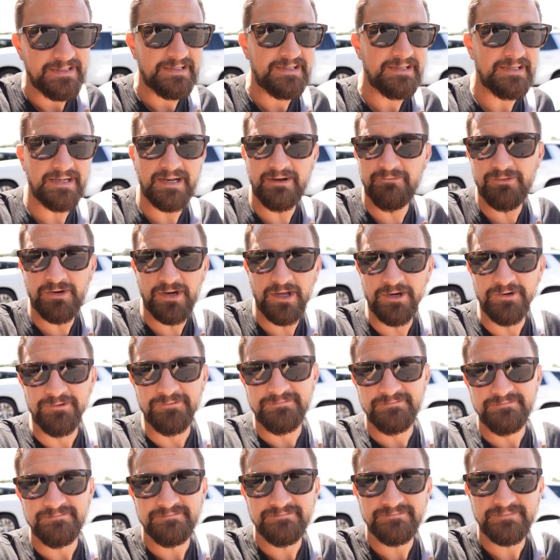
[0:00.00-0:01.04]
You never know.
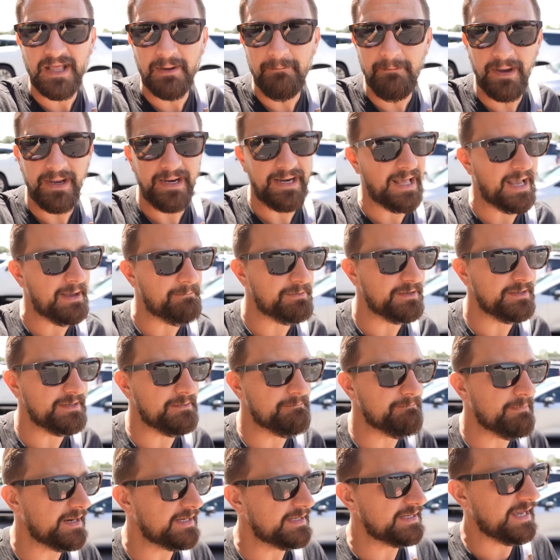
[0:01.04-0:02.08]
That might happen, it
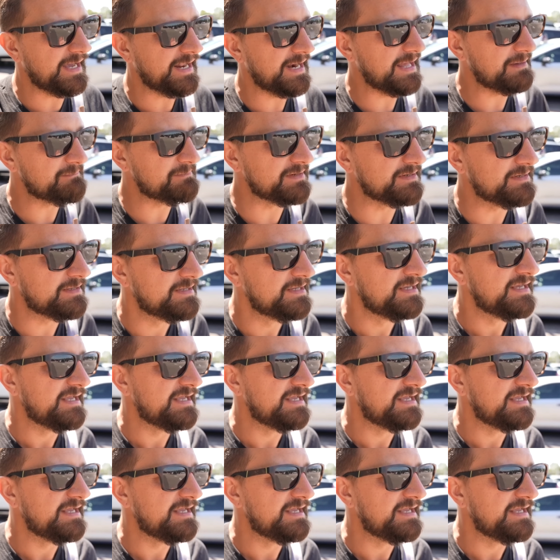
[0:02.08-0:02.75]
might not happen.